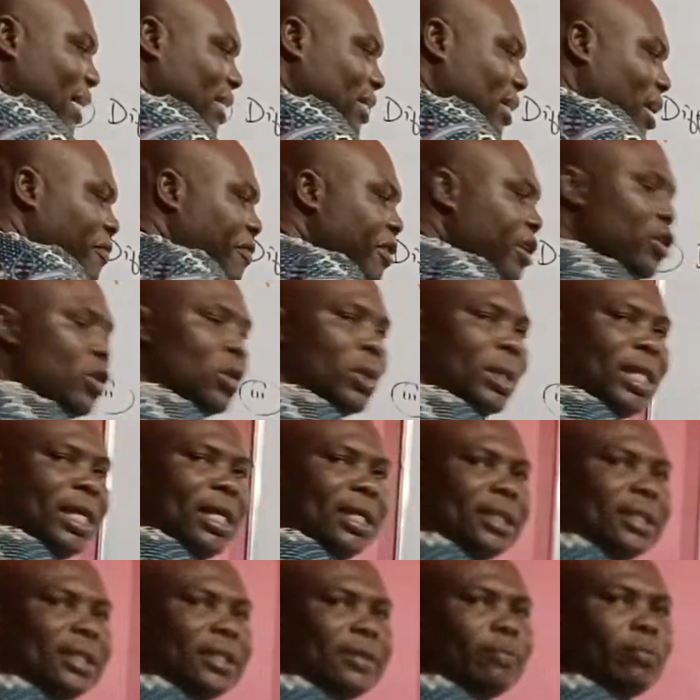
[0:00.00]
given you
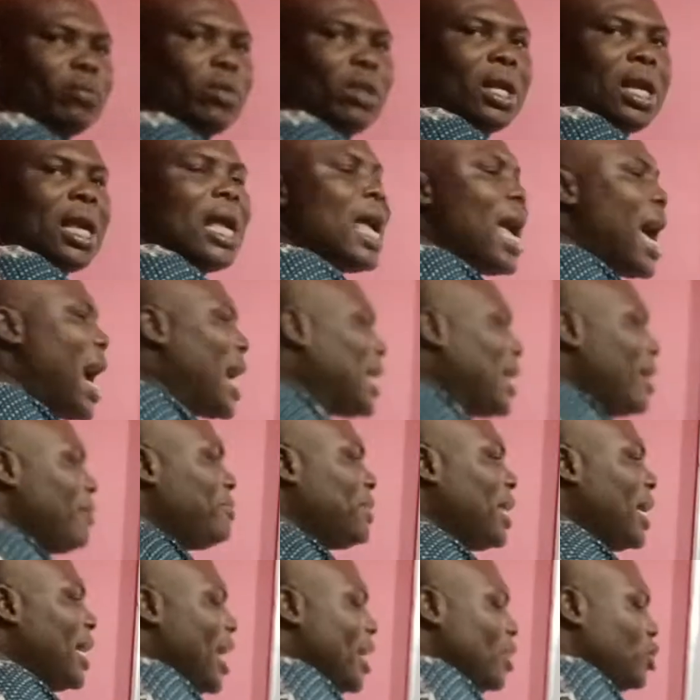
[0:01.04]
this. And after
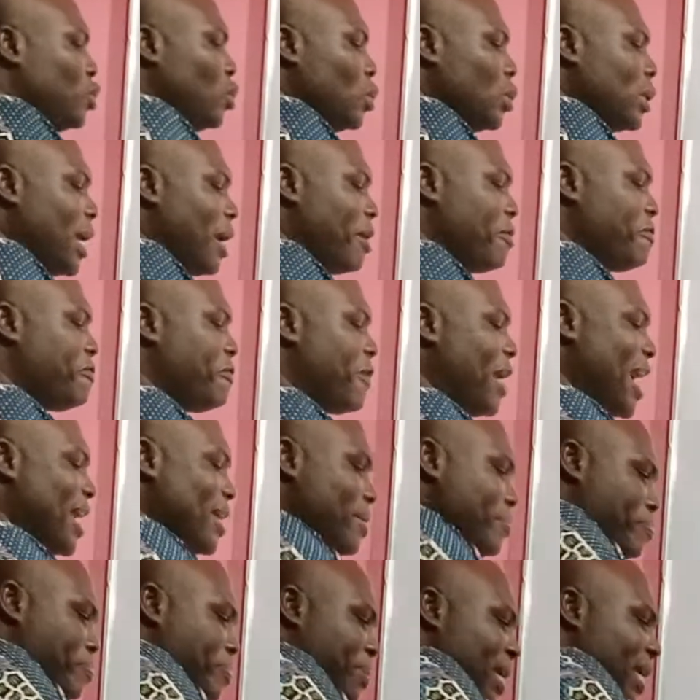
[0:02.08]
that, you now find
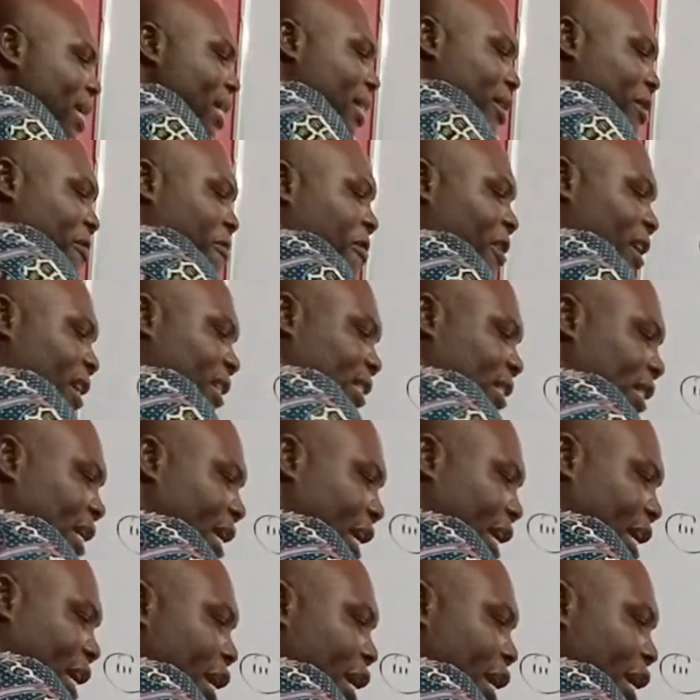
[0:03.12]
B difference A,